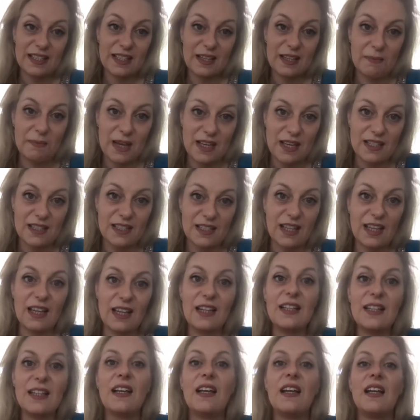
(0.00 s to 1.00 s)
semester,
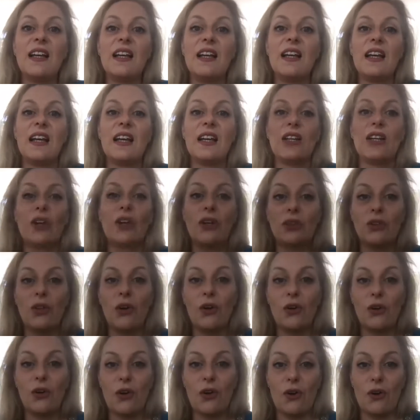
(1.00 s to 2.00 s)
not
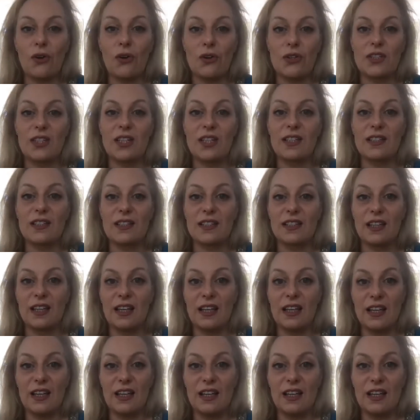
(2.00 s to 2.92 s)
all courses, uh,